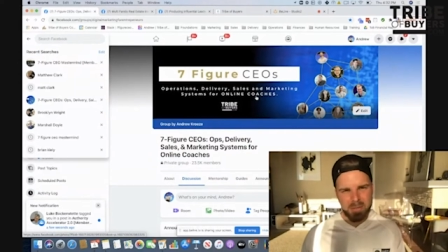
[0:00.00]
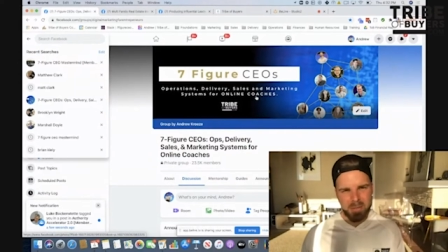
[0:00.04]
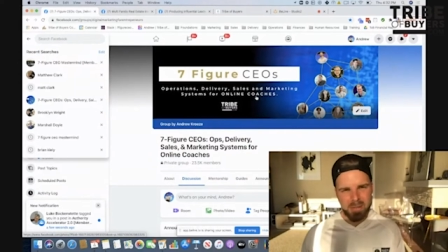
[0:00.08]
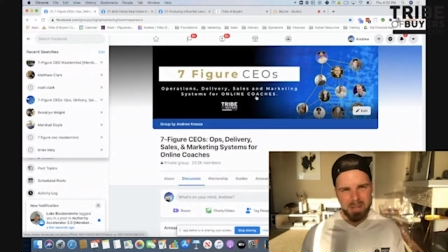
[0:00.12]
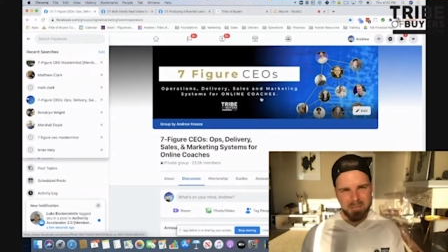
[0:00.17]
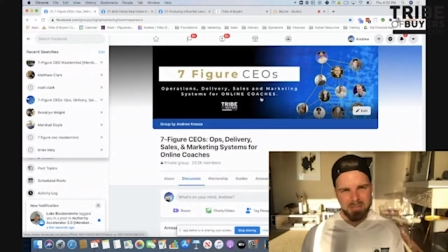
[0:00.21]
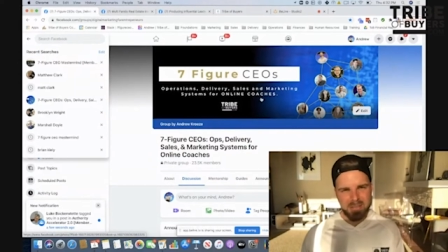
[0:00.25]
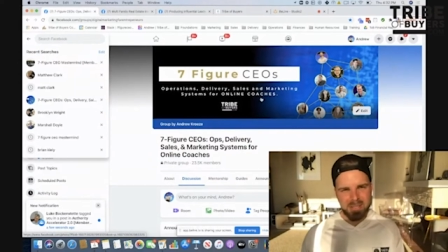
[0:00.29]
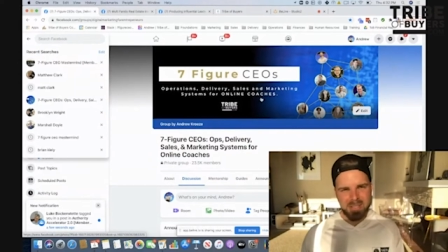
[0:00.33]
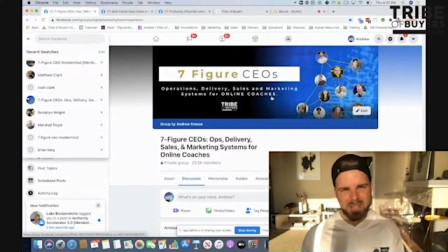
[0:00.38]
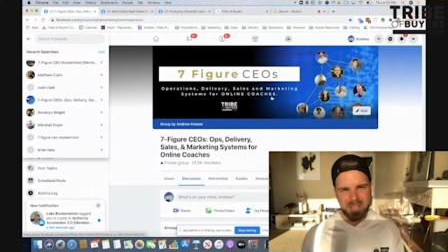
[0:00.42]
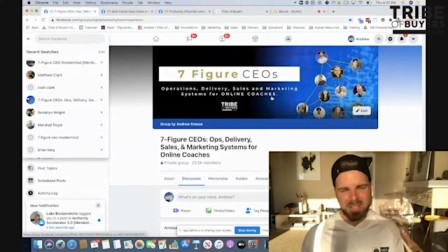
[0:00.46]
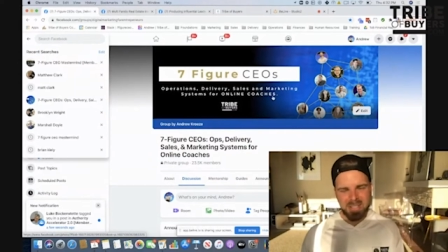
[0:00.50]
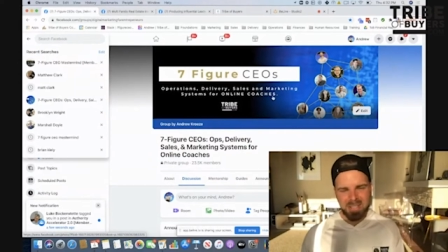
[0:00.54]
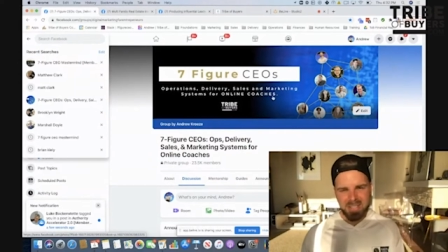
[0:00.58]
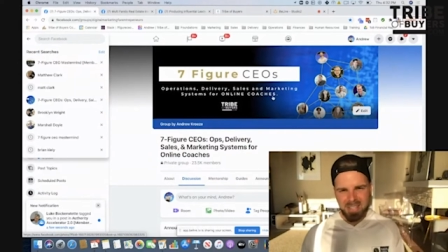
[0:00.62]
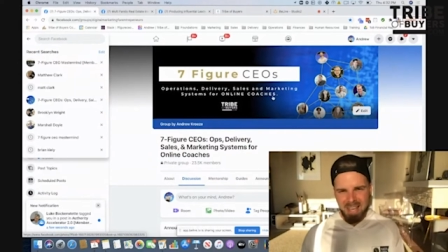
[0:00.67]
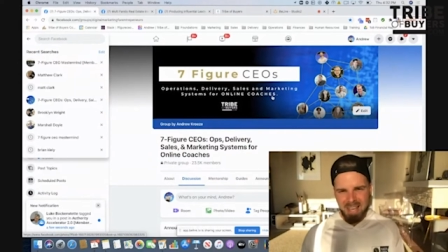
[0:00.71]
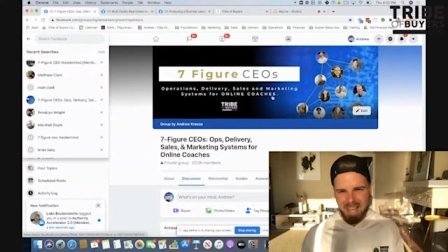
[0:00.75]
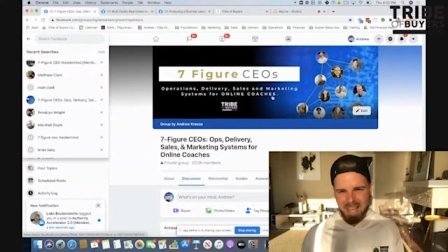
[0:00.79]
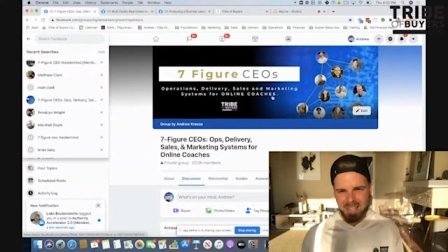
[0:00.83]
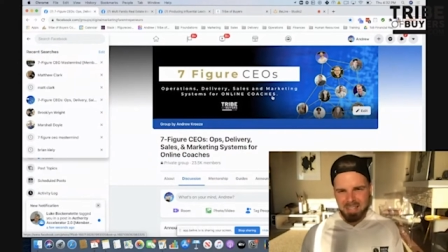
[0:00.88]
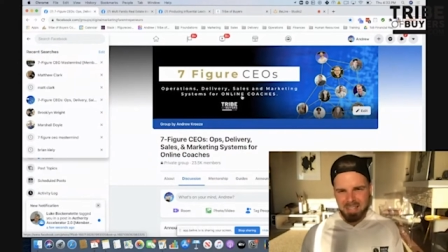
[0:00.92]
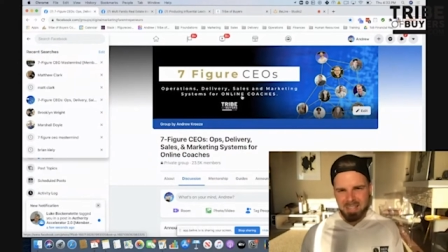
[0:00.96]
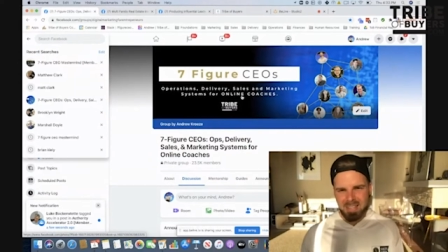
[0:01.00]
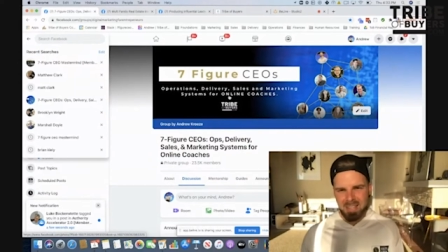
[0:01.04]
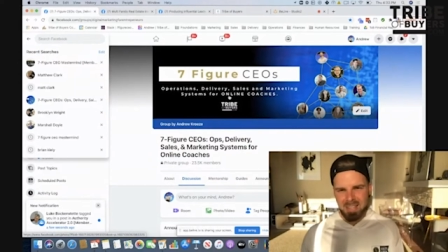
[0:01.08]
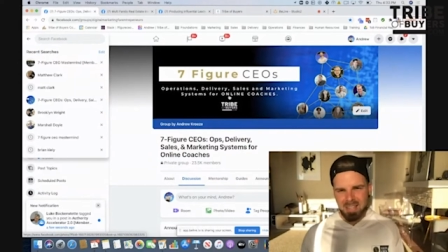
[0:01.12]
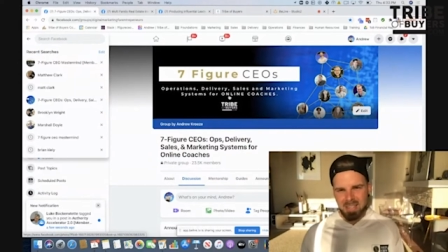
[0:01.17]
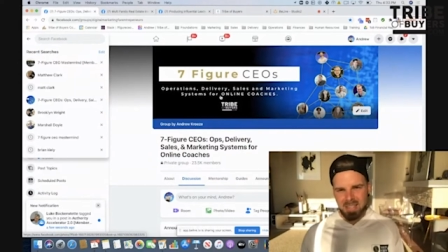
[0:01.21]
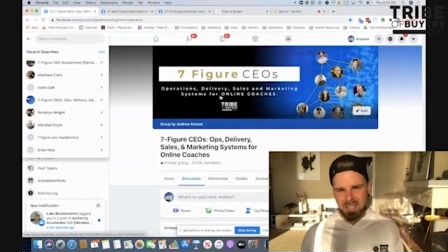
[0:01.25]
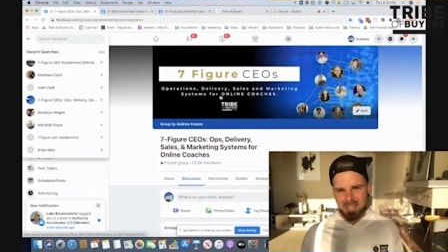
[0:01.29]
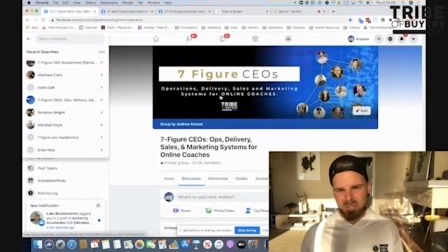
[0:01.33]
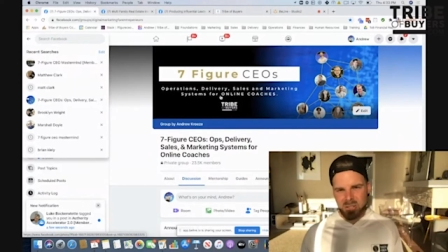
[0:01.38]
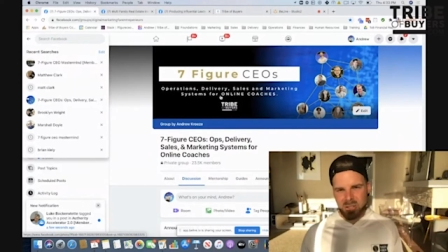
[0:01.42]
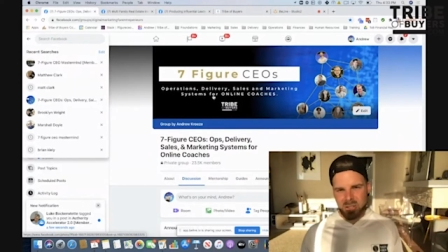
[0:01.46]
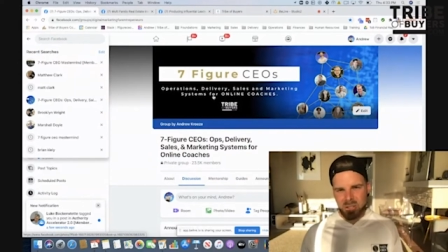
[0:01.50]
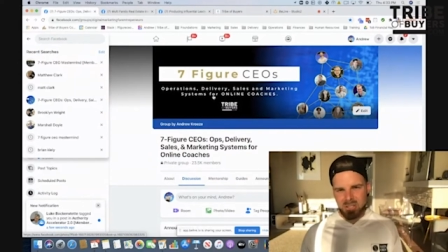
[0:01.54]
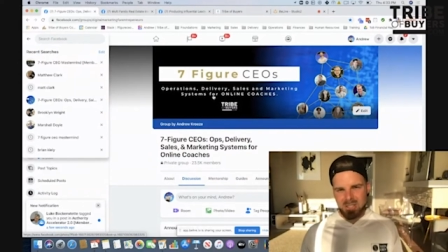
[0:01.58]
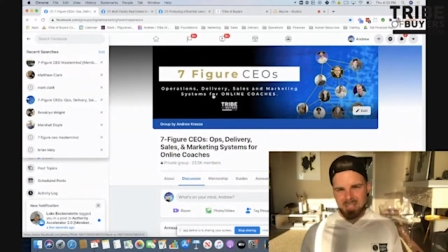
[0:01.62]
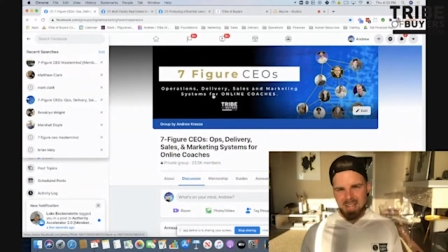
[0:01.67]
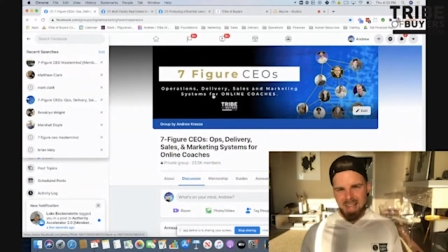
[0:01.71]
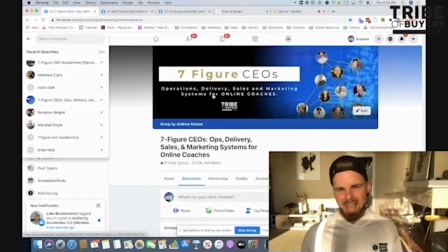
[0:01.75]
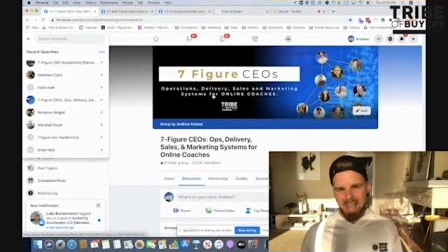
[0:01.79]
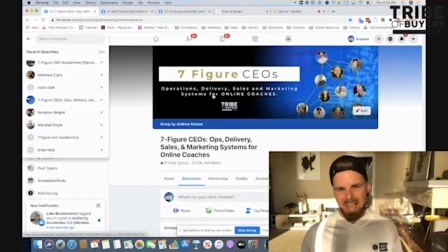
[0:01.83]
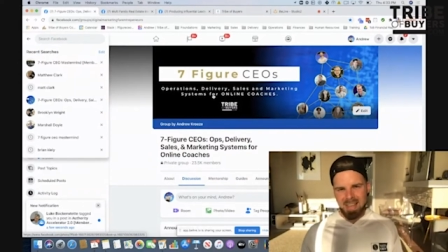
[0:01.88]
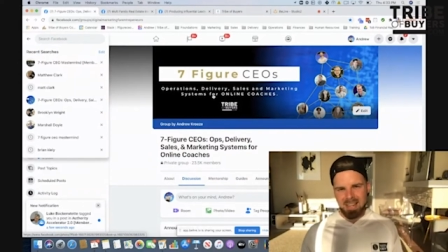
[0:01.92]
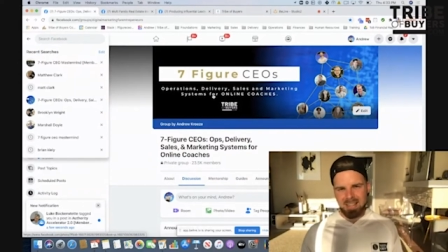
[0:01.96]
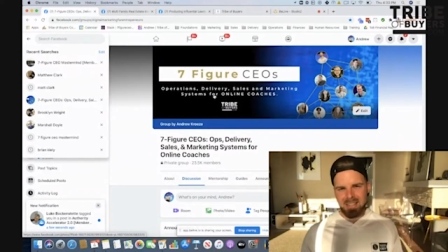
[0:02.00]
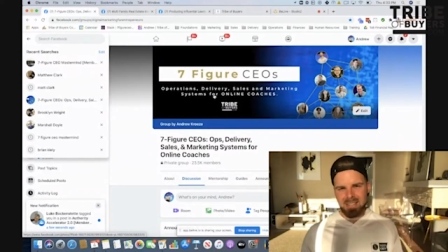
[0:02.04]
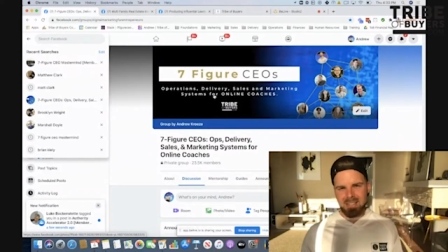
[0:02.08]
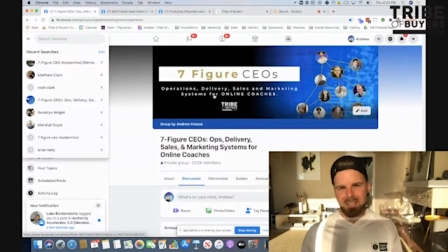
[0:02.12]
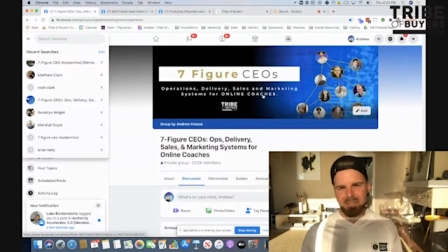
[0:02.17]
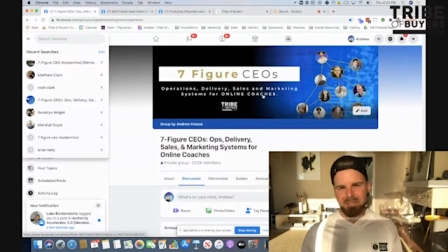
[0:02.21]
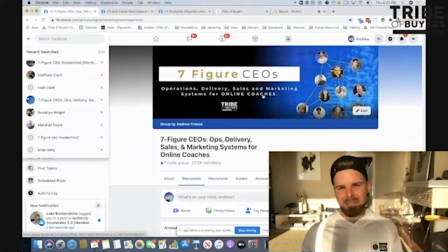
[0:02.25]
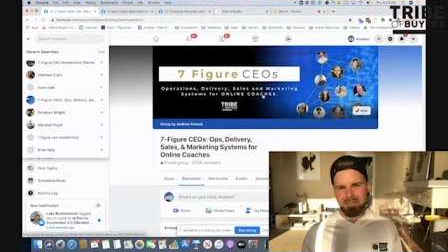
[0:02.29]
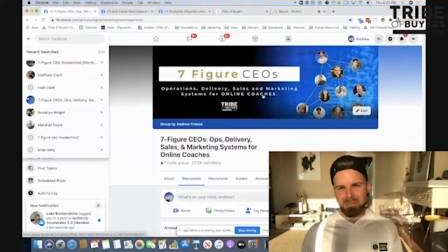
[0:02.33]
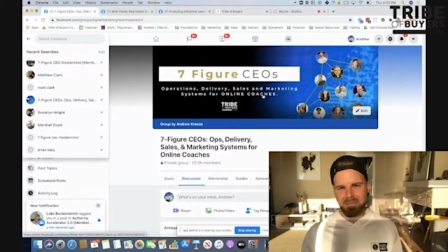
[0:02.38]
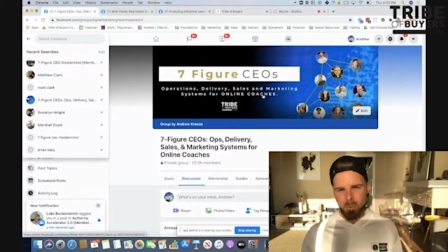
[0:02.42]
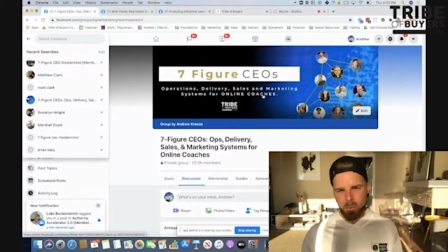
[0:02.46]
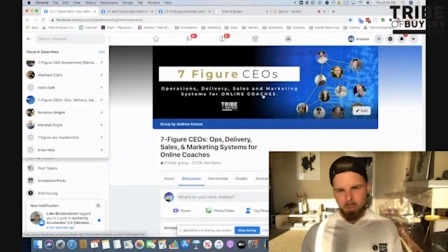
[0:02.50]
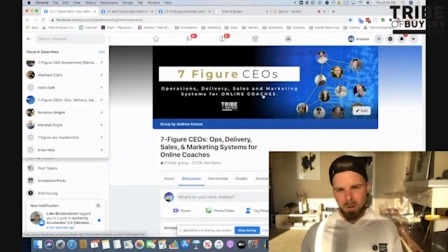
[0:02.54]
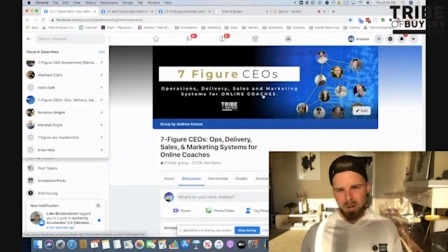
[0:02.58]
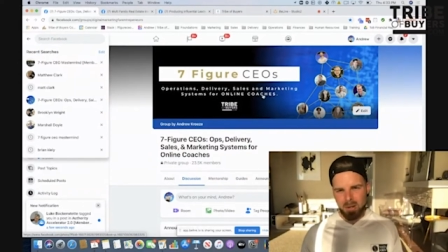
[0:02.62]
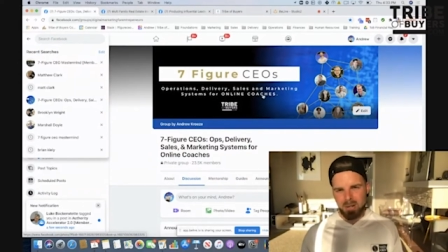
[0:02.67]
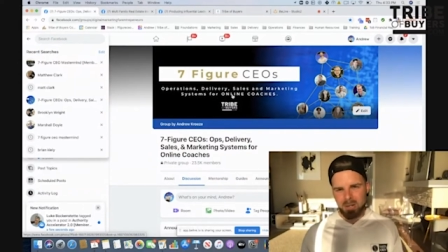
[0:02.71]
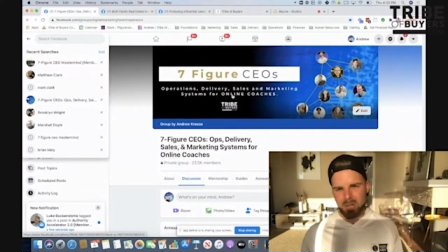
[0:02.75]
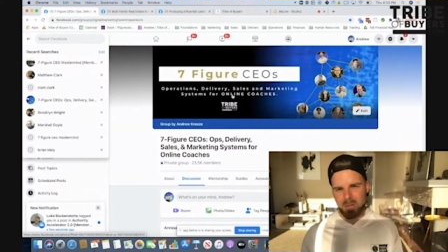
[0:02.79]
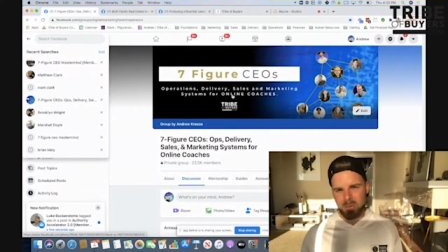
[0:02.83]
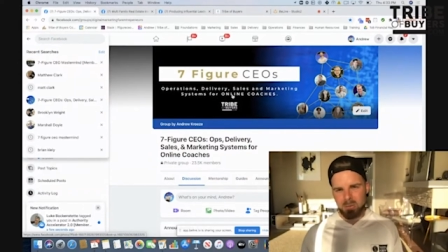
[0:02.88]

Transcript: you haven't done it yet is just add in a for.